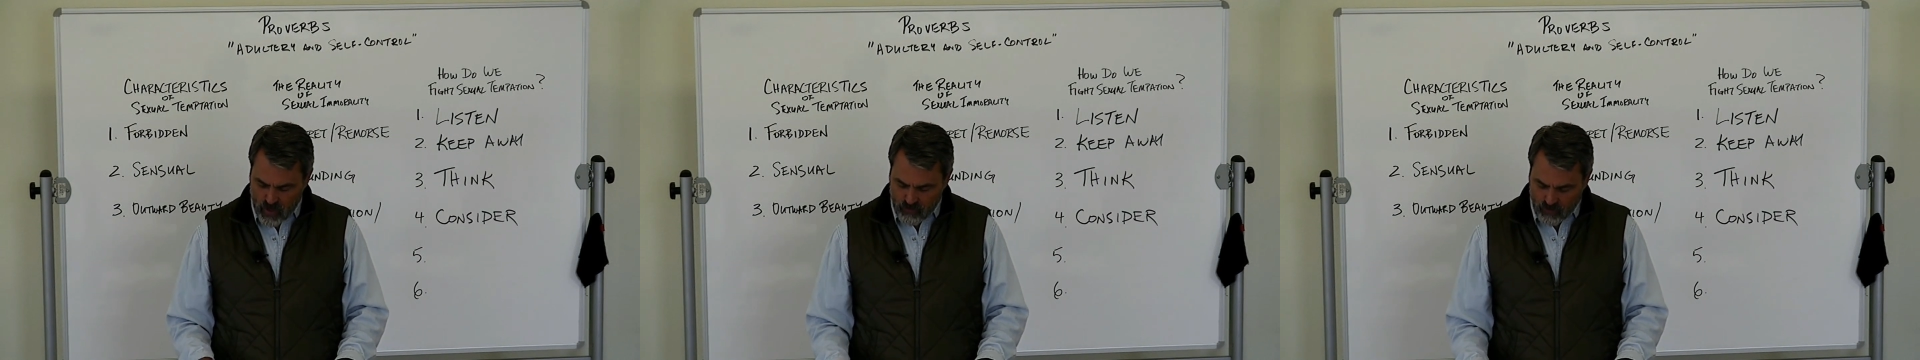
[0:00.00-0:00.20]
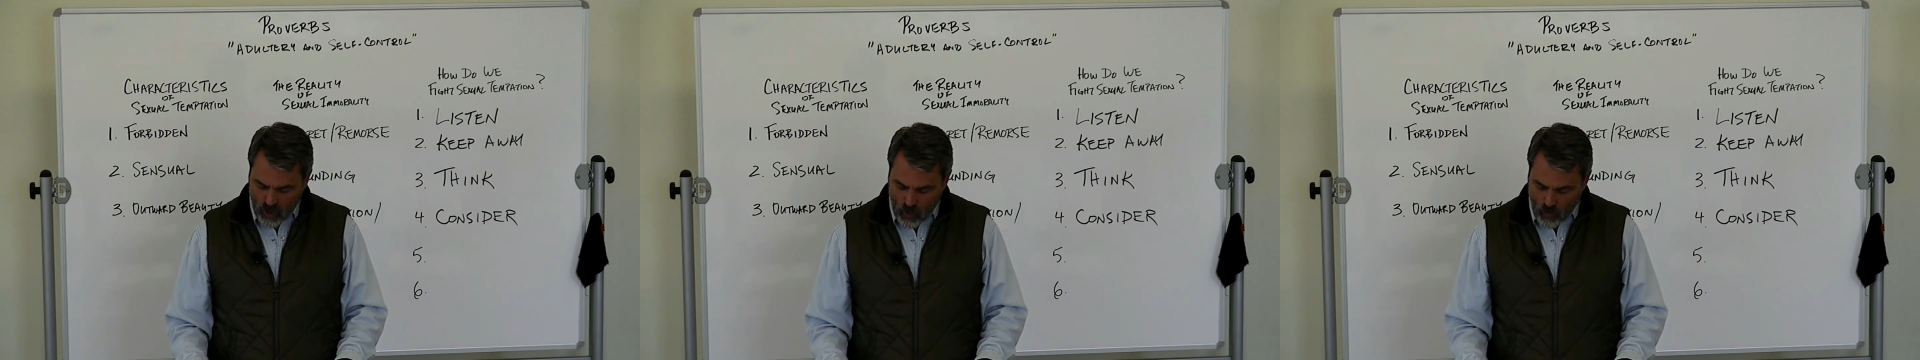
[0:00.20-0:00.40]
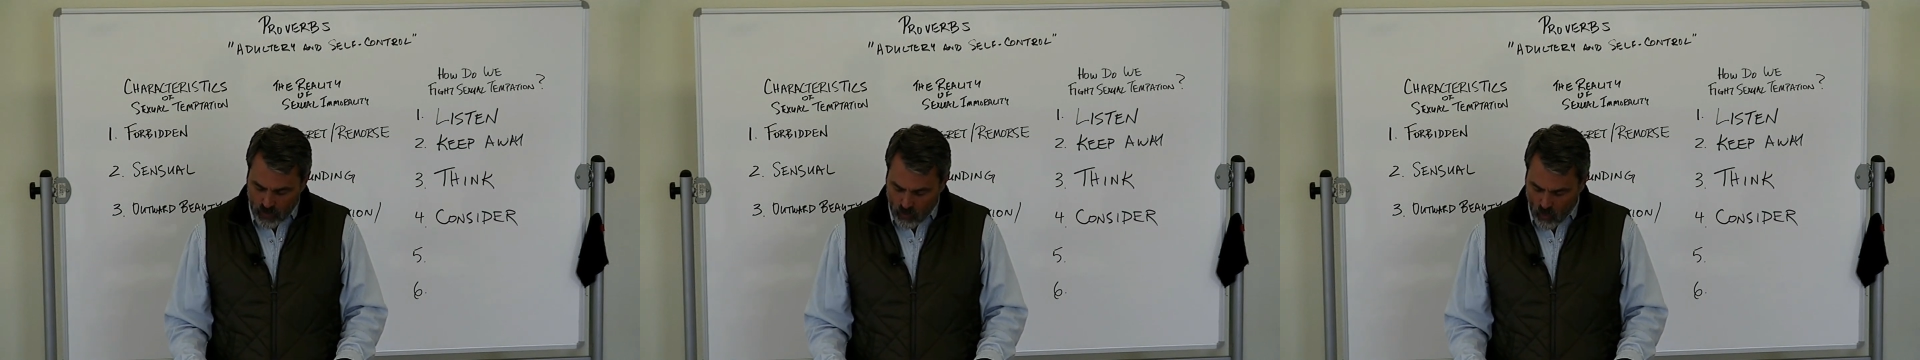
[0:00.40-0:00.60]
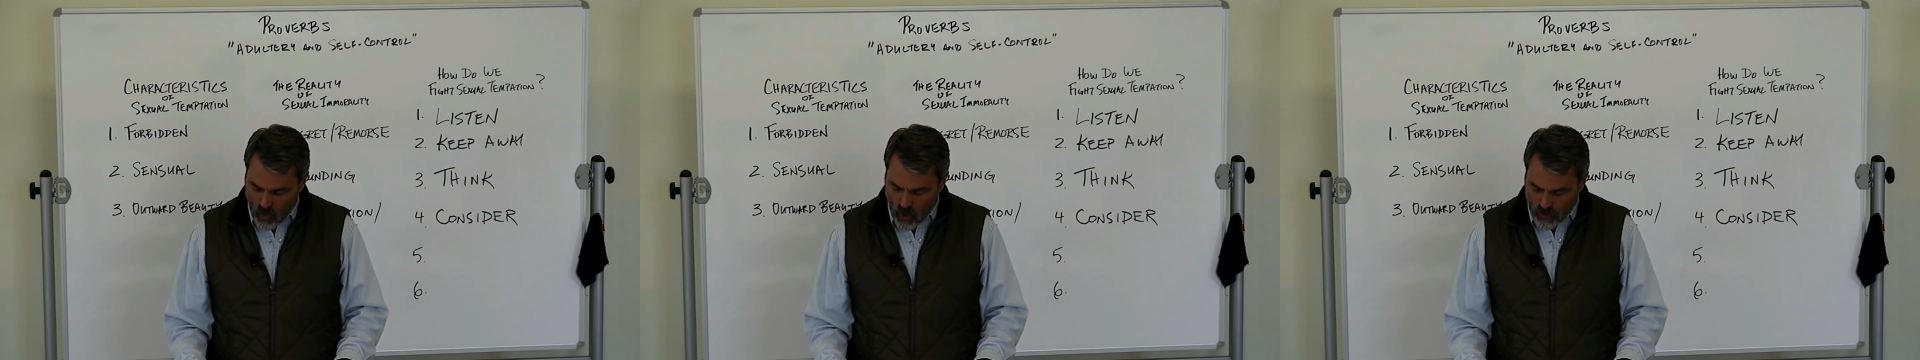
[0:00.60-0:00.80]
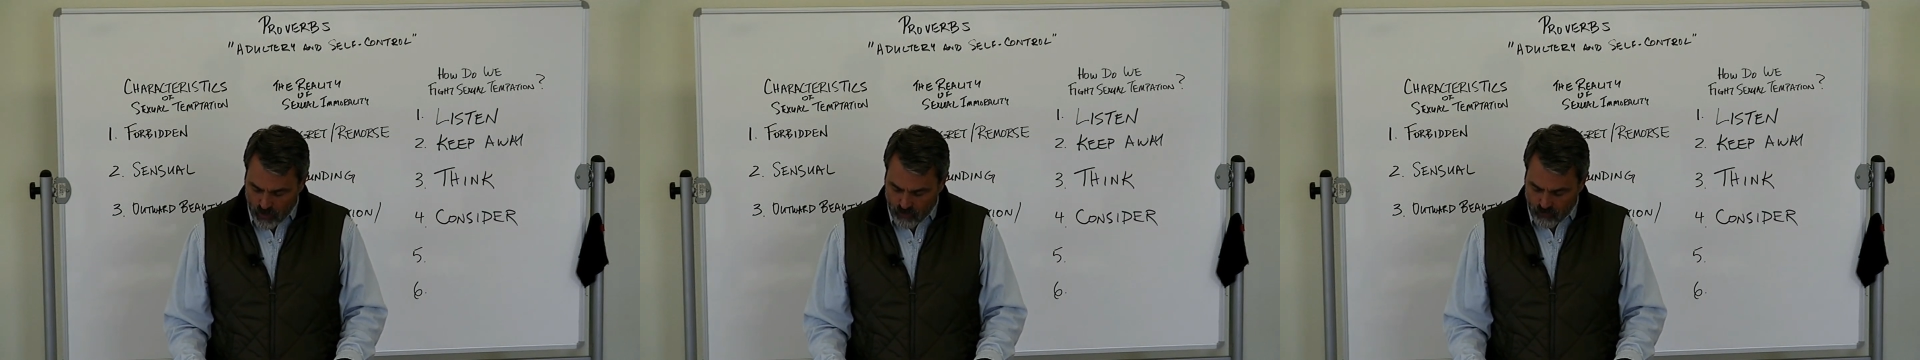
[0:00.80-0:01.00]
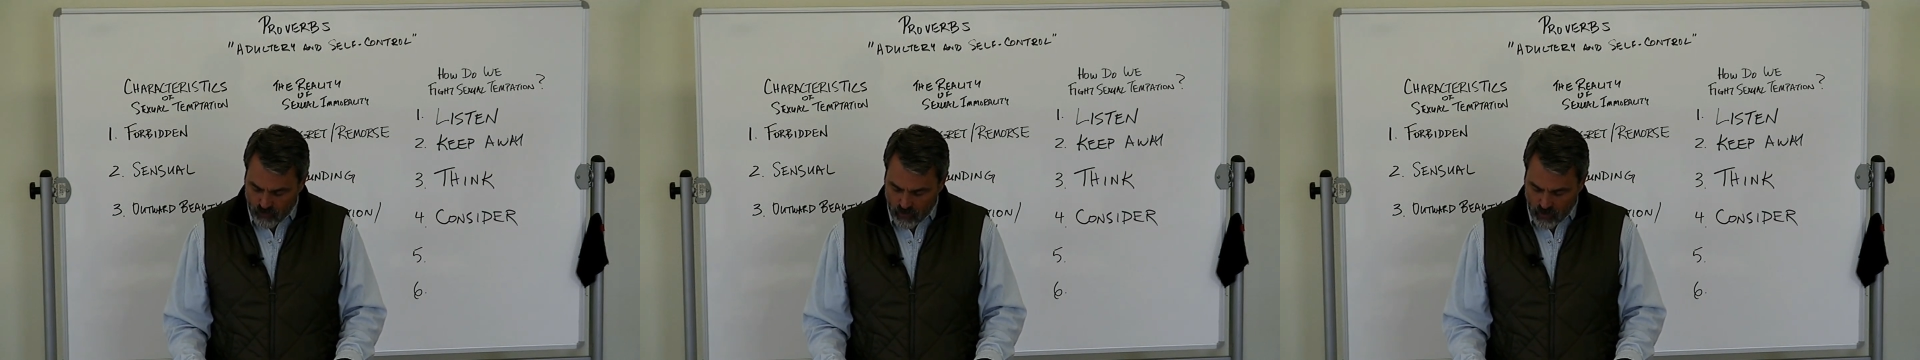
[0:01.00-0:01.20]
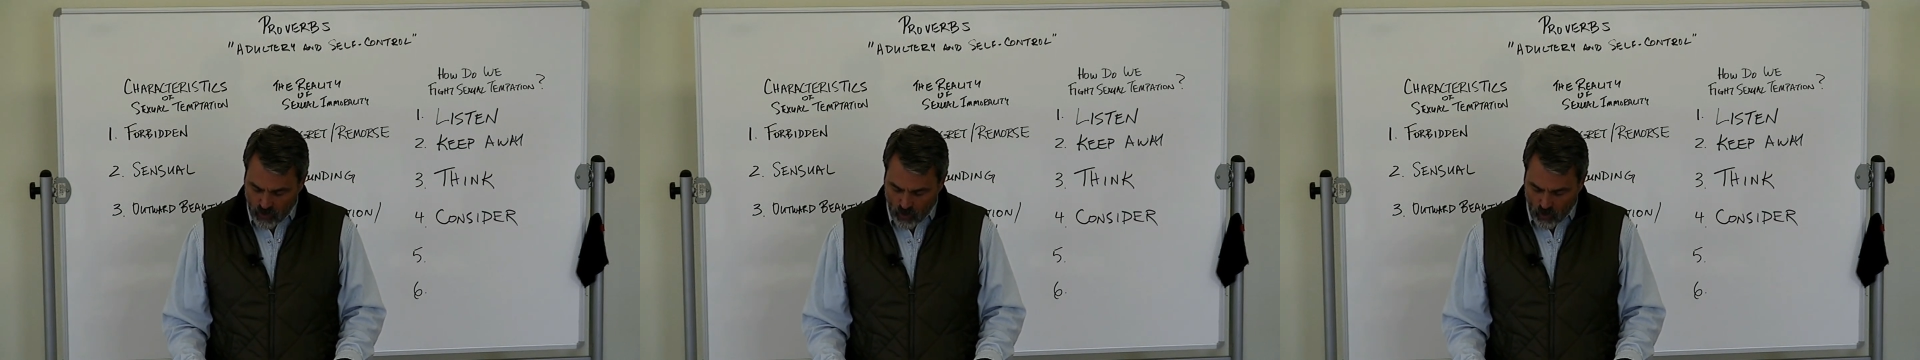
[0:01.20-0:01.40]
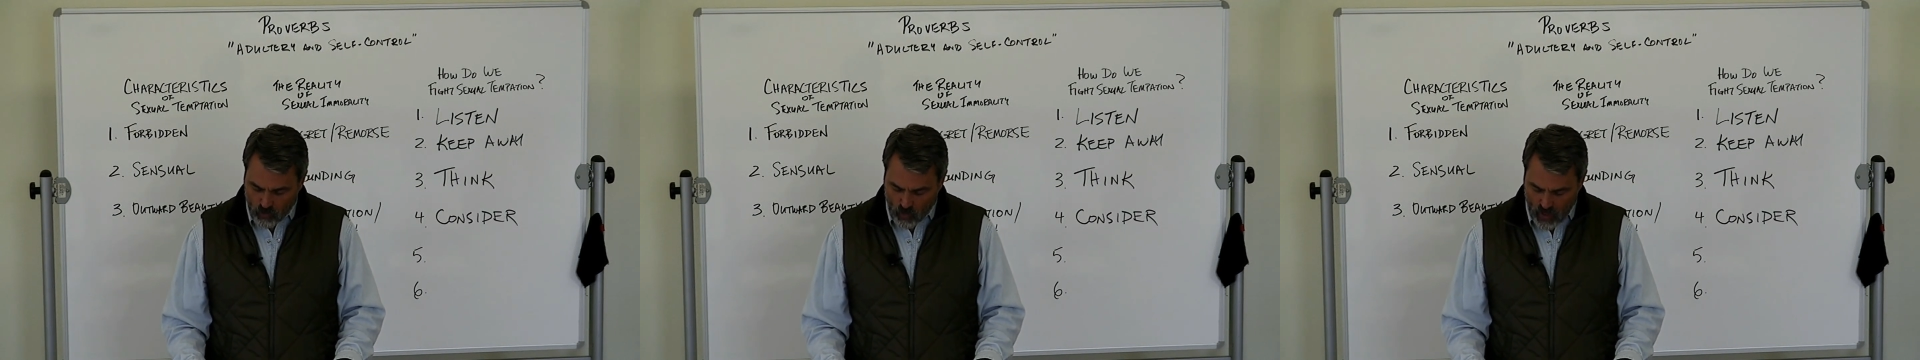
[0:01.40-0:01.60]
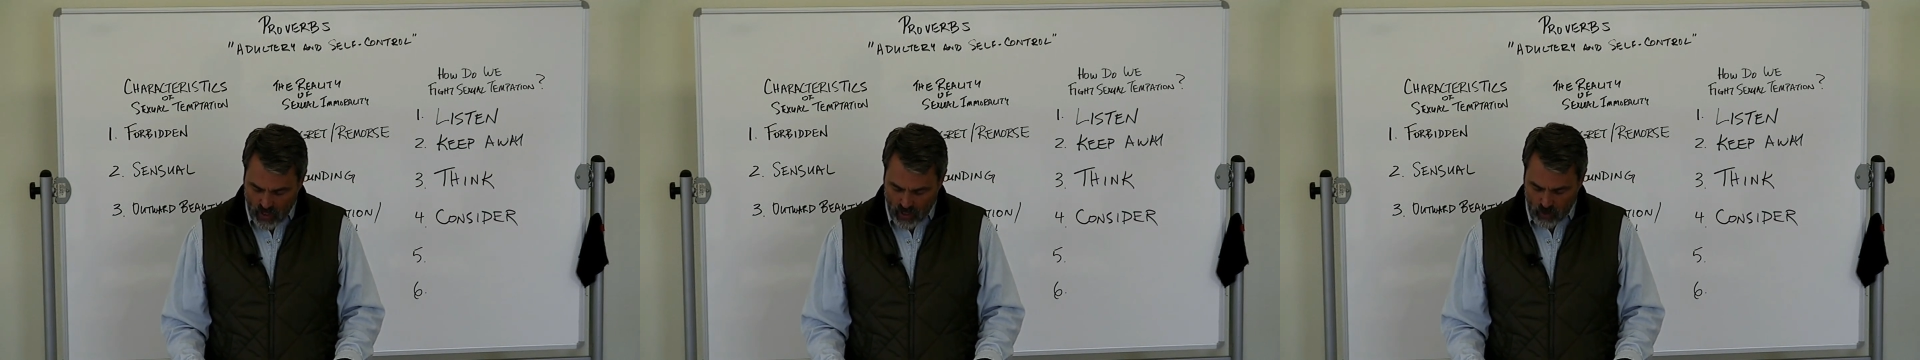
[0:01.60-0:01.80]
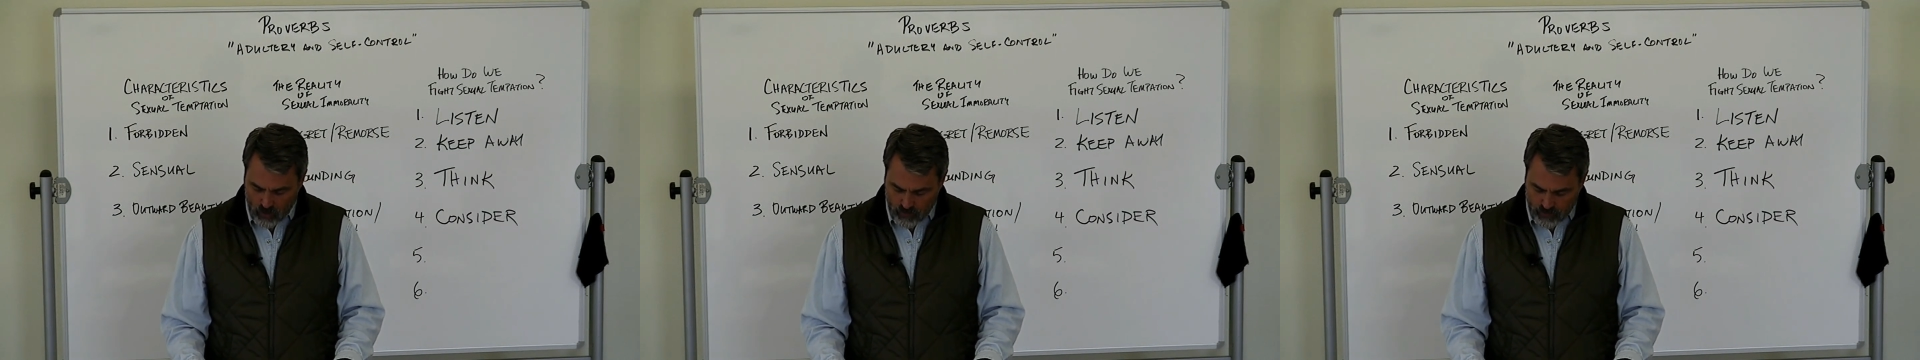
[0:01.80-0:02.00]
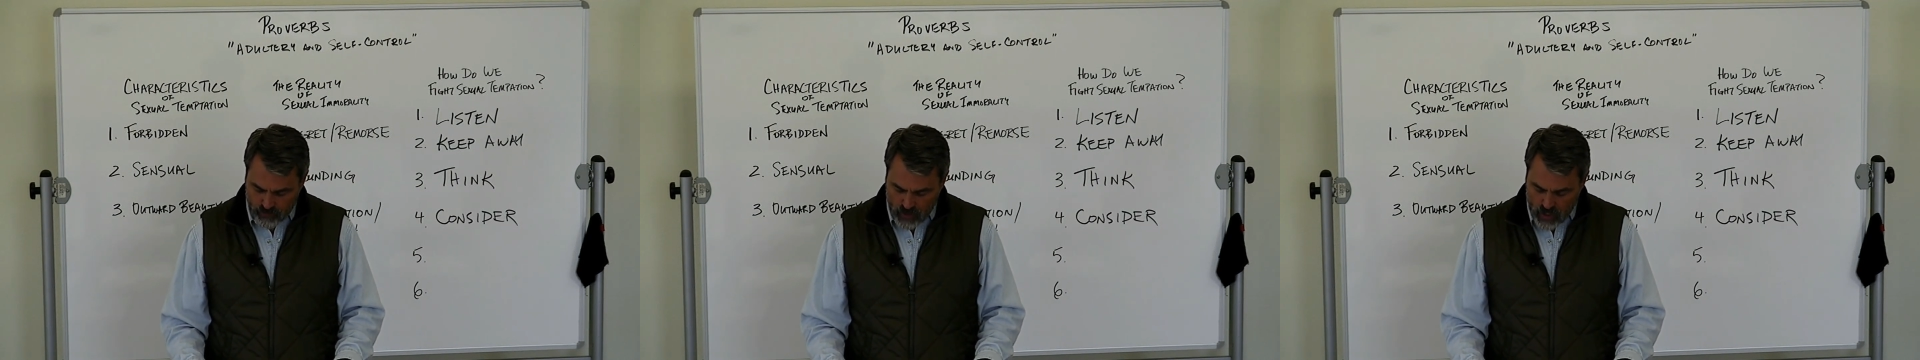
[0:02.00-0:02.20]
flowing water from your own well.